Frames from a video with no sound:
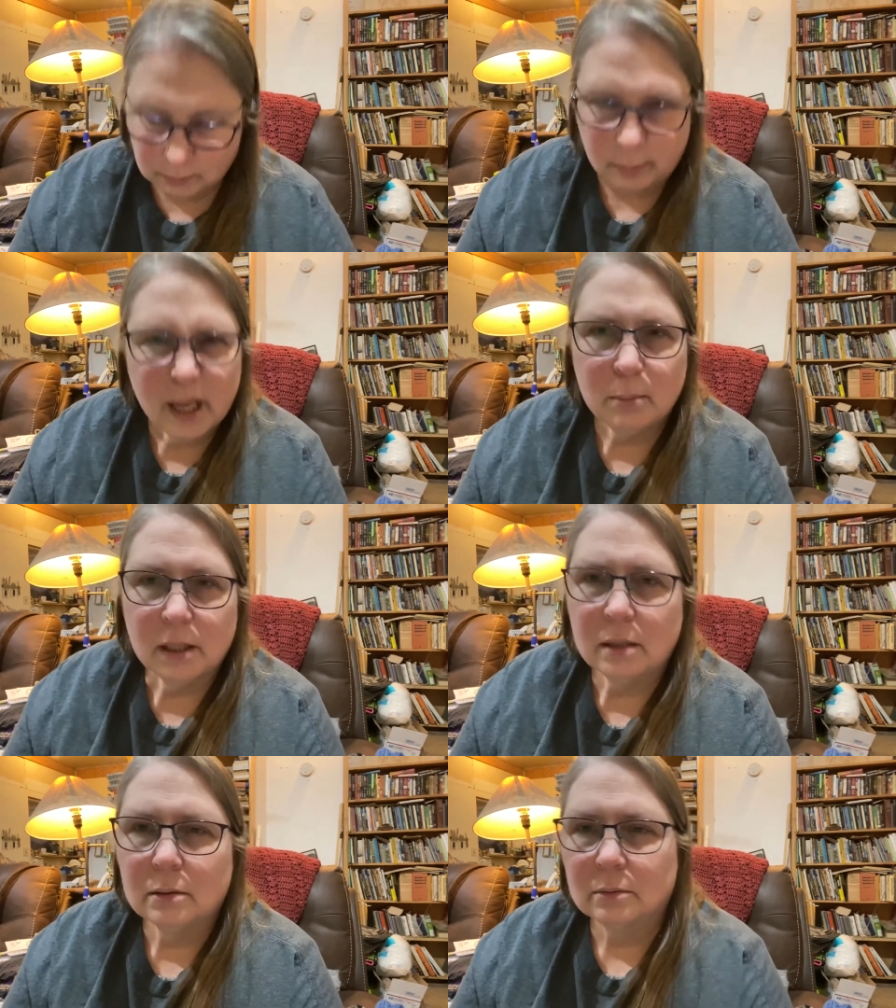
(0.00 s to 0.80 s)

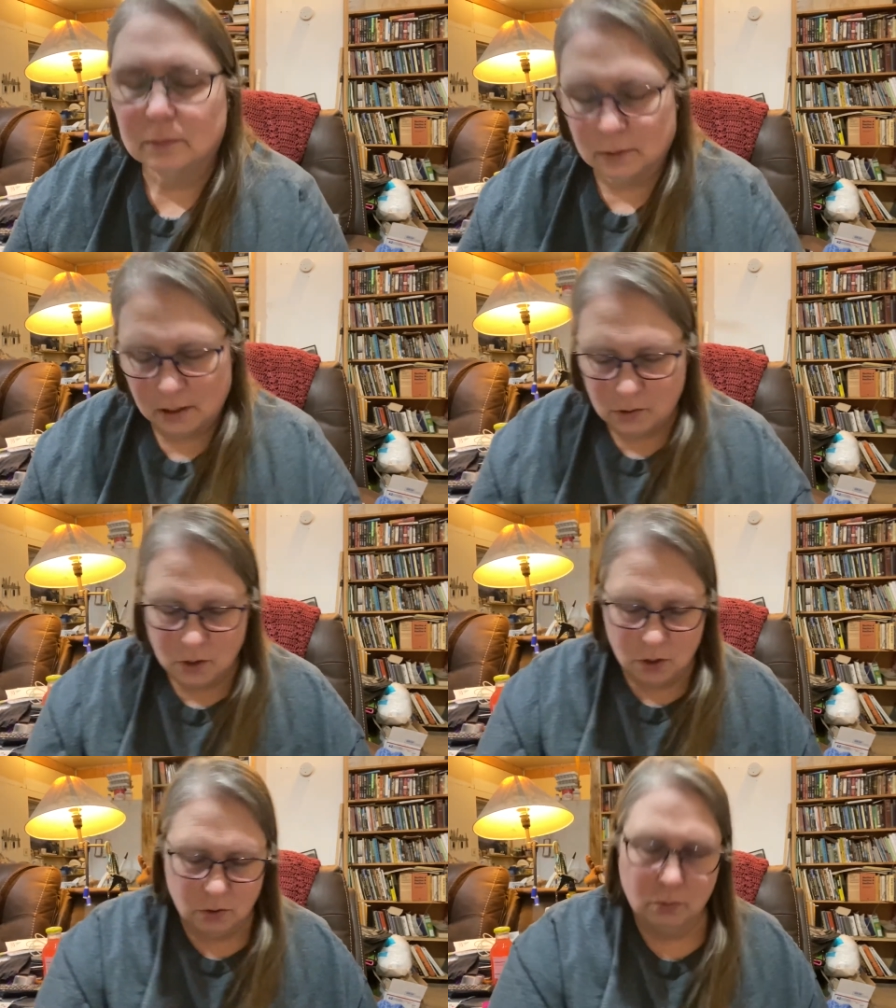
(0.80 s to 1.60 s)
Maybe. I don't
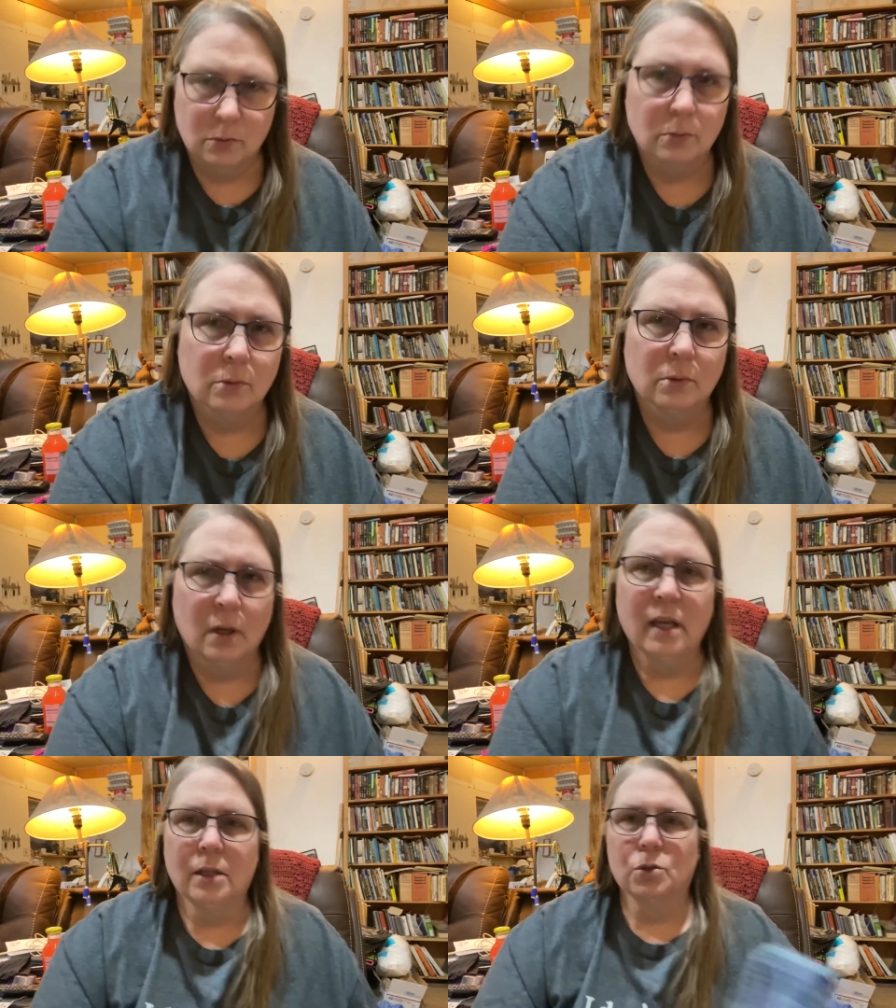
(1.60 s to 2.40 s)
know.
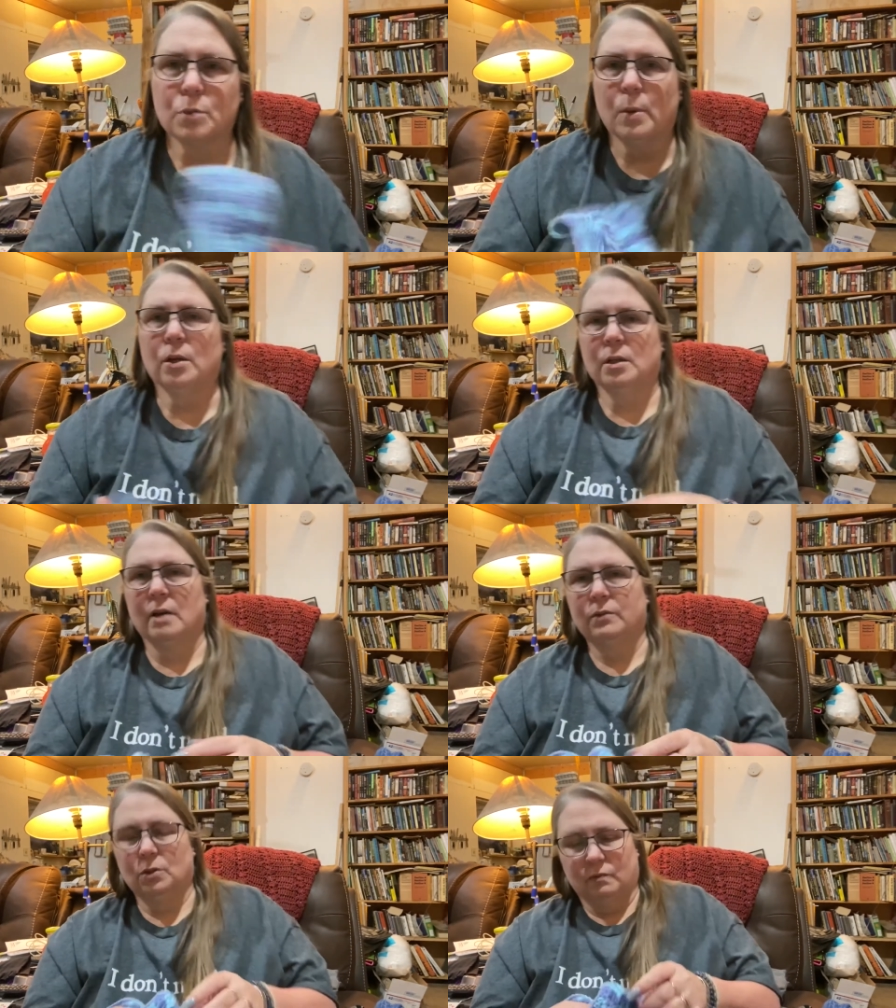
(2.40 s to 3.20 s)
I think you're smart
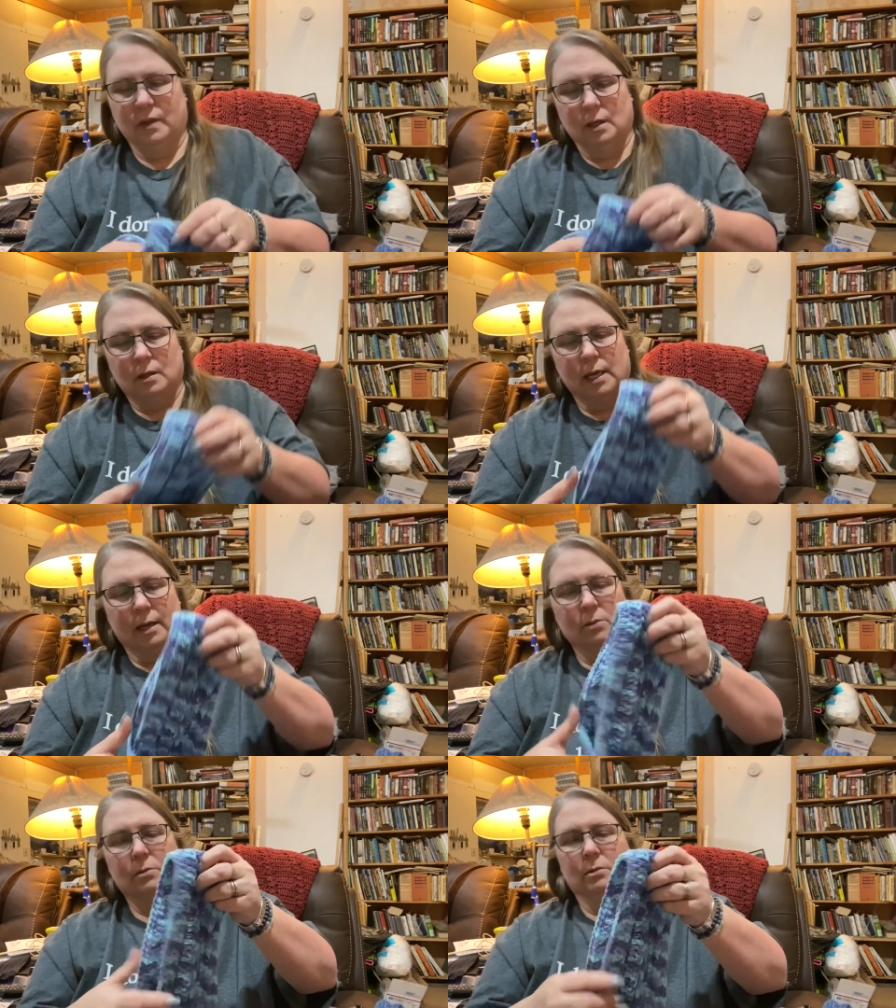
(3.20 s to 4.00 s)
enough. You can figure it
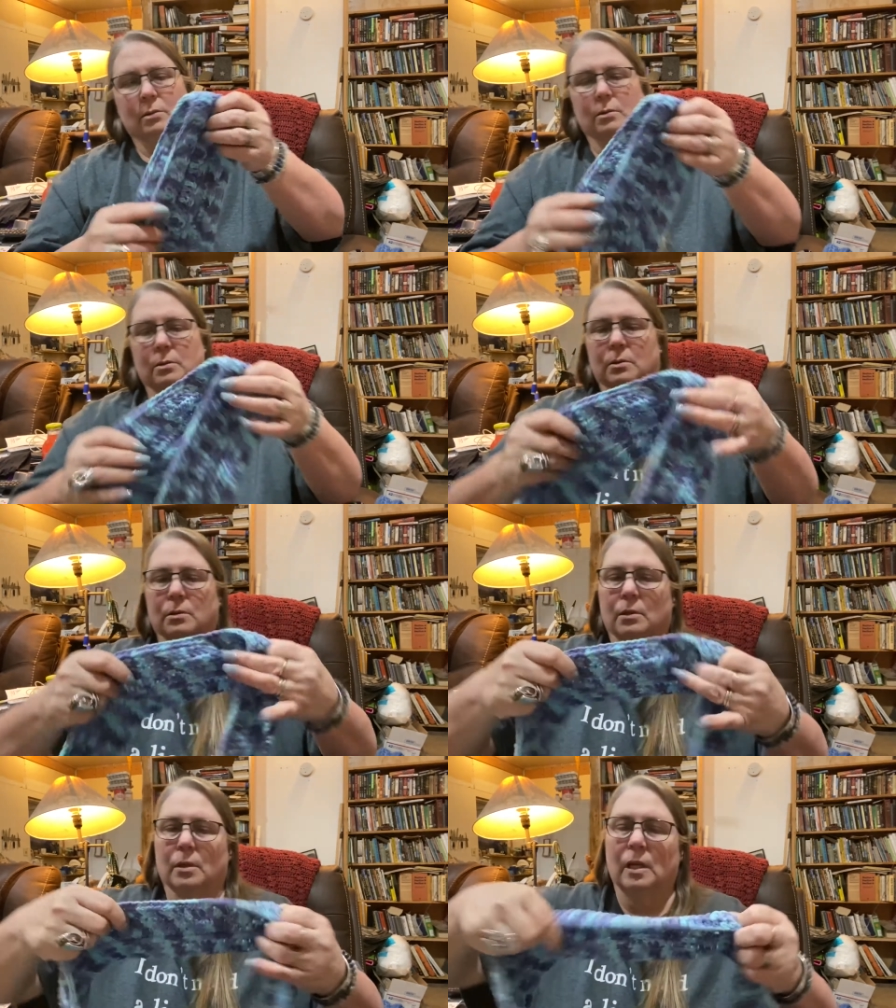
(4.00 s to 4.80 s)
out.
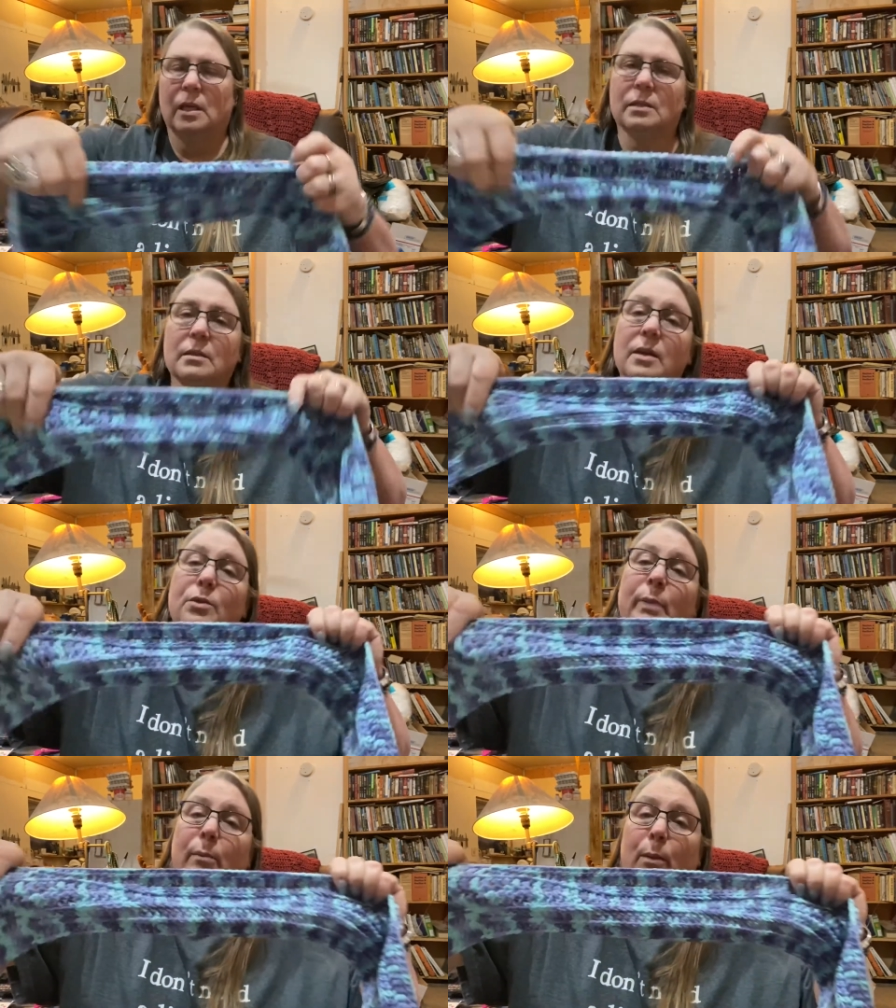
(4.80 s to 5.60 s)
There's
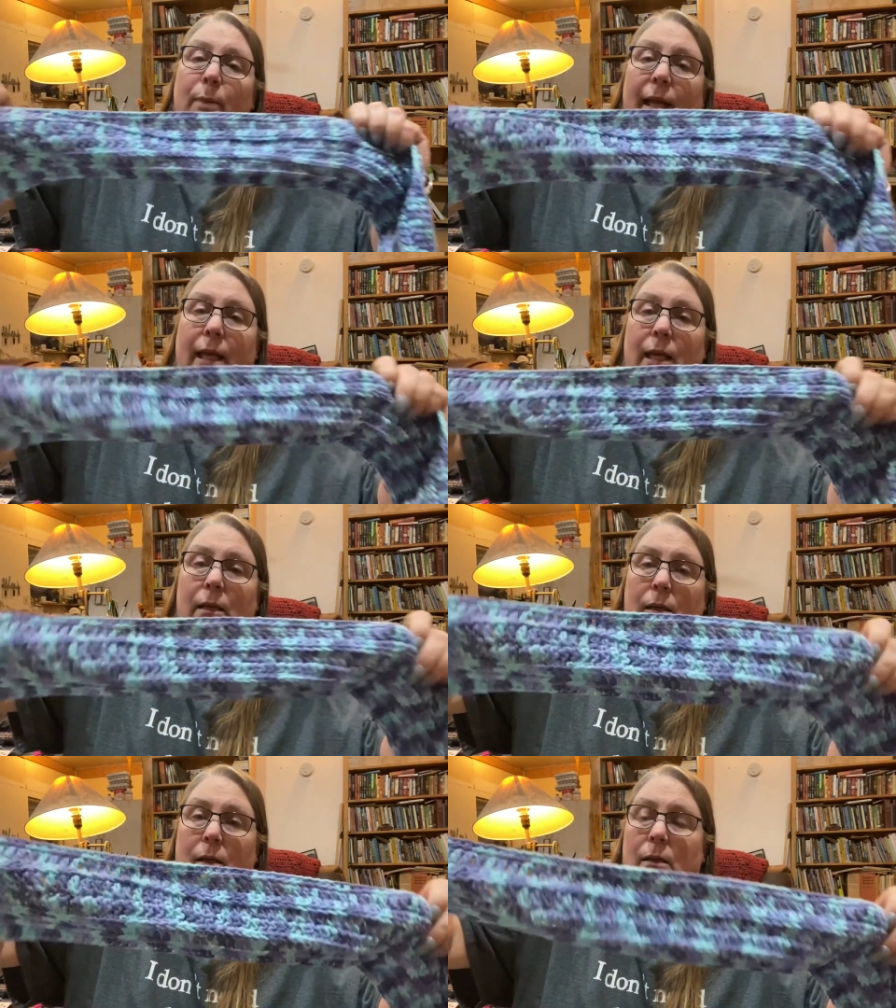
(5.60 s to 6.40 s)
another baby blanket.